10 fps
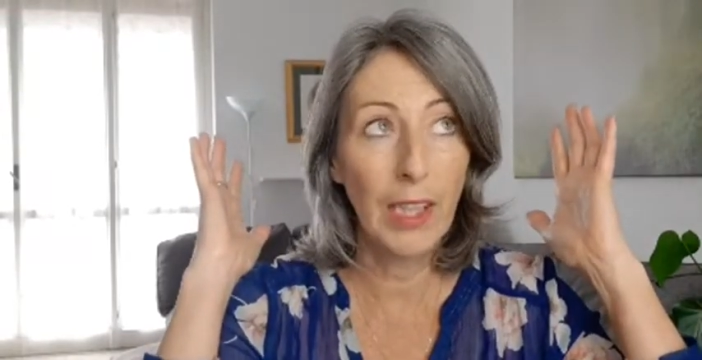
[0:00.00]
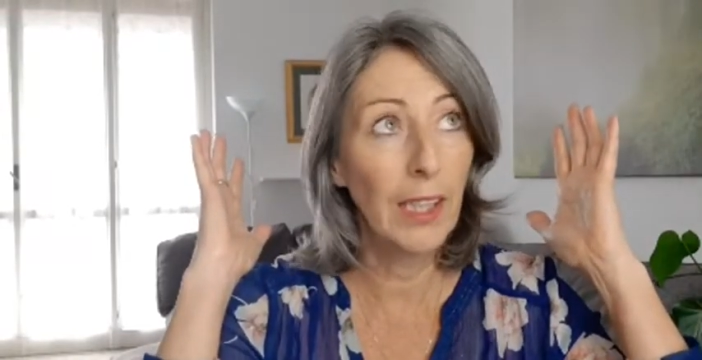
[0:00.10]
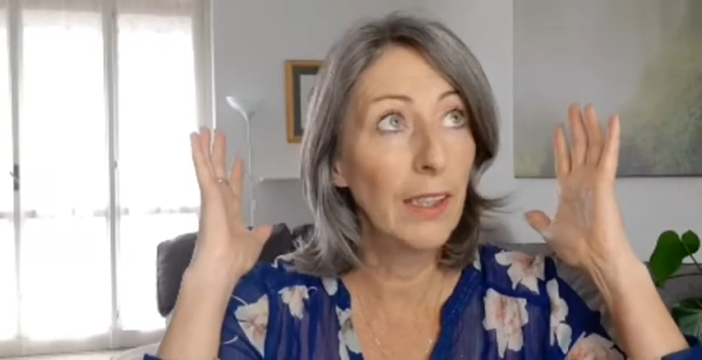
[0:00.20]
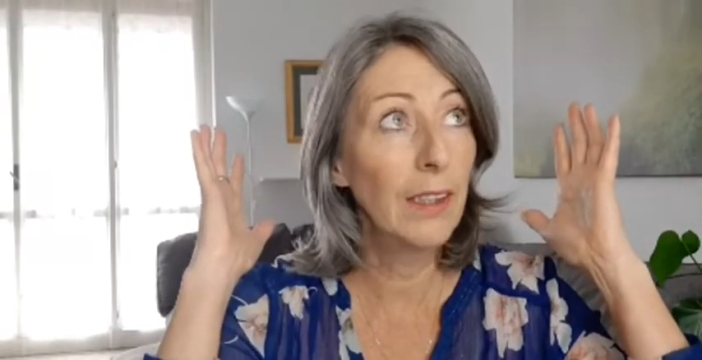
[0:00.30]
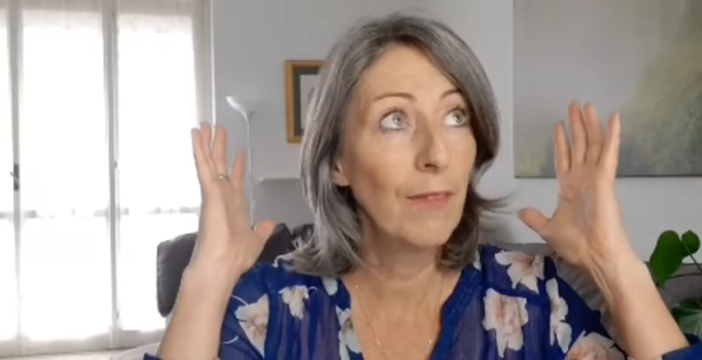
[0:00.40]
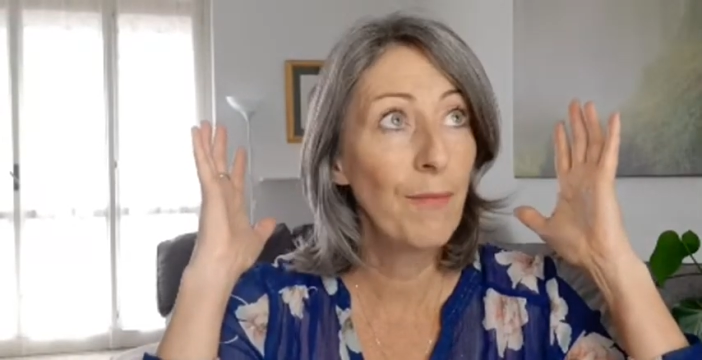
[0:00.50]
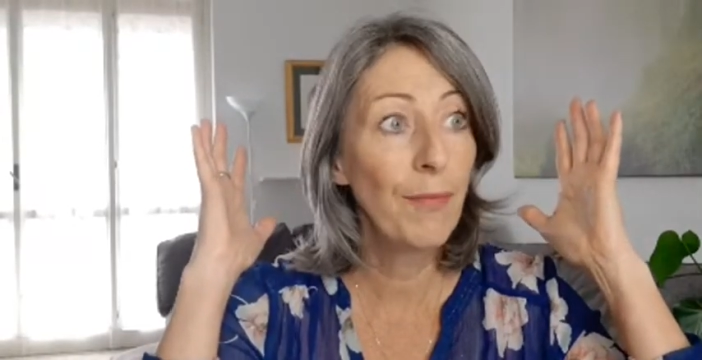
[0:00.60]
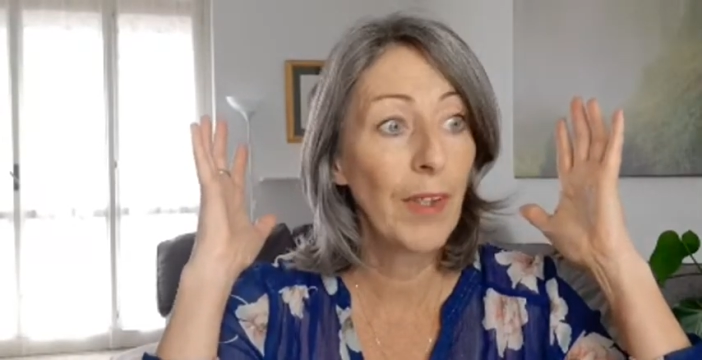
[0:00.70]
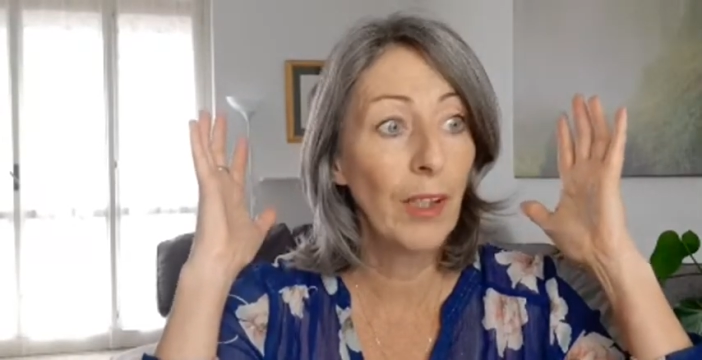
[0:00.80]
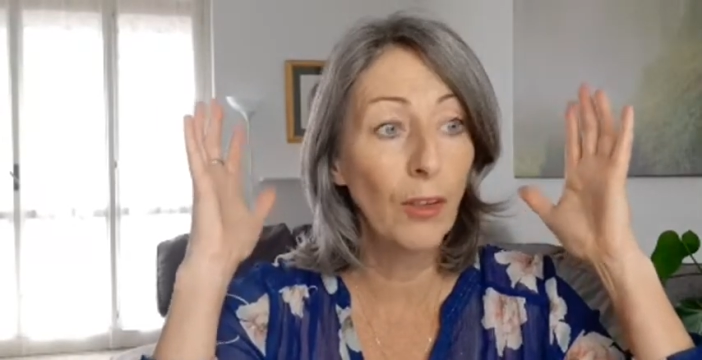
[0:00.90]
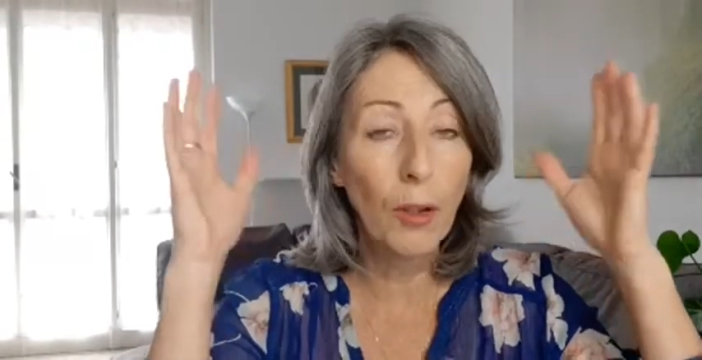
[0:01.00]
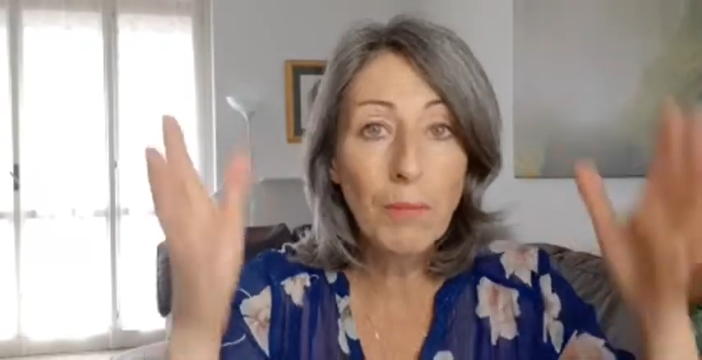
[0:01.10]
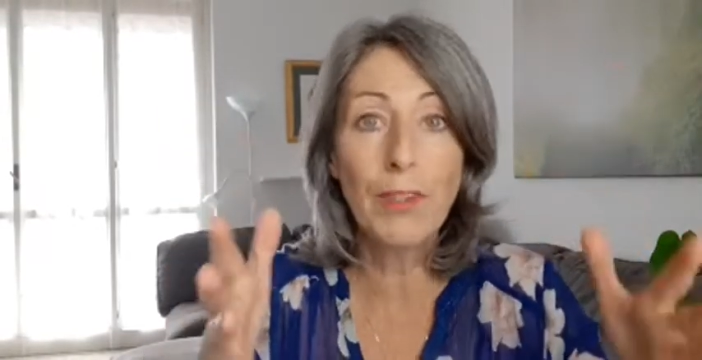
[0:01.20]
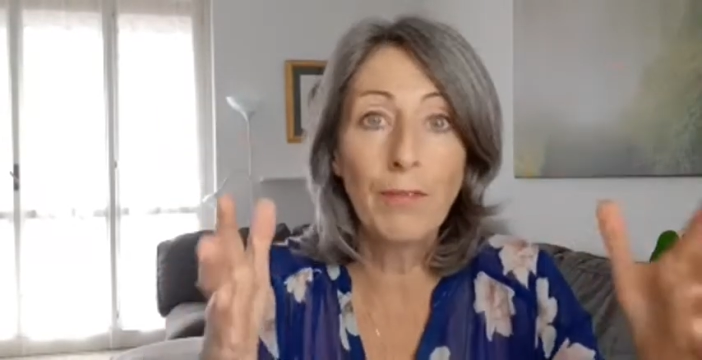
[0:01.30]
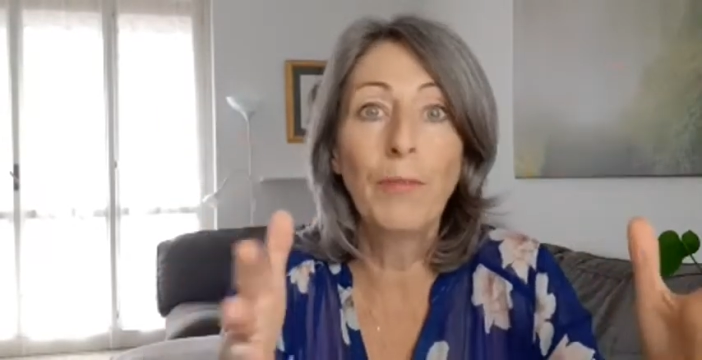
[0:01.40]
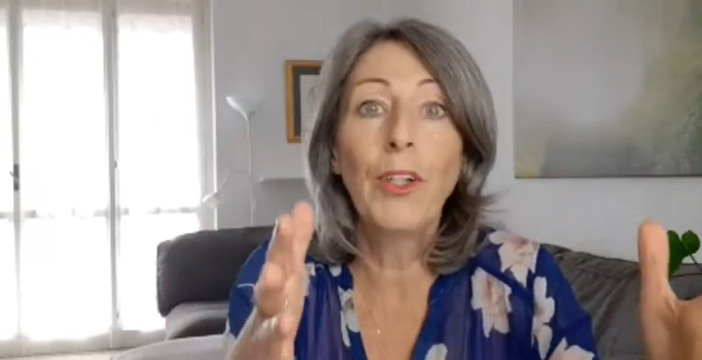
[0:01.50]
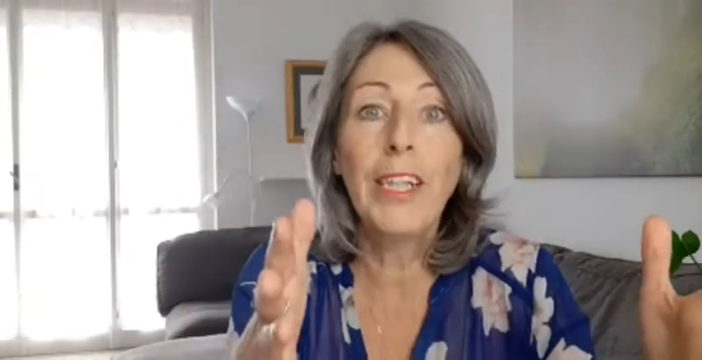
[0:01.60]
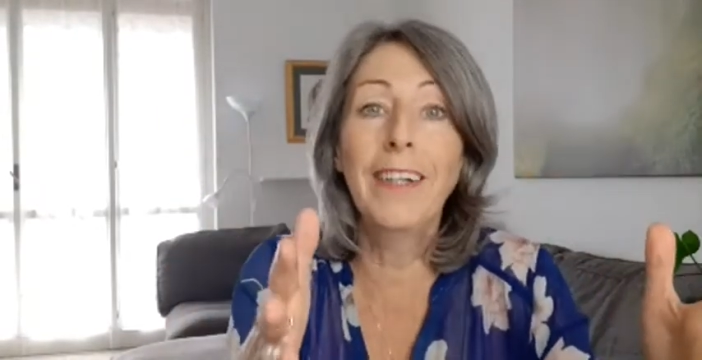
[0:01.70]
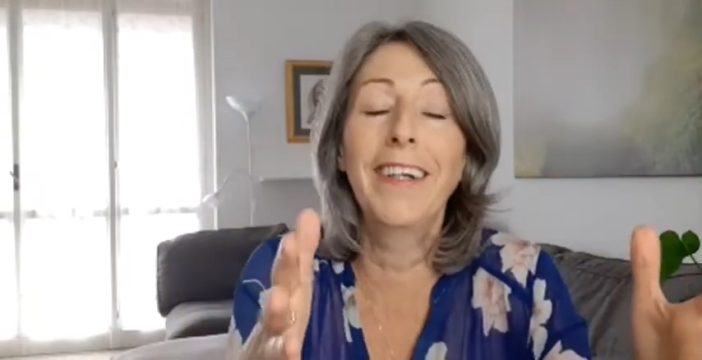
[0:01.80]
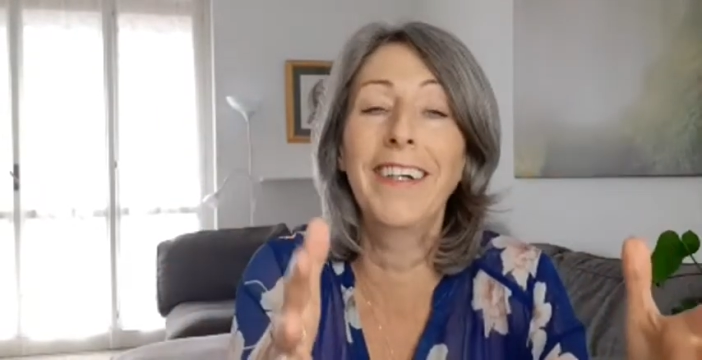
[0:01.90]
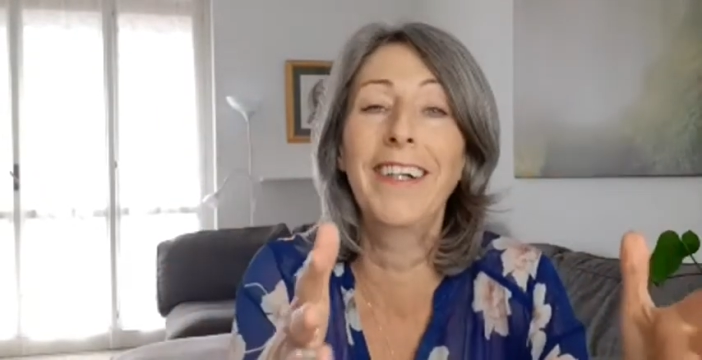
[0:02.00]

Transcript: like lumps of money,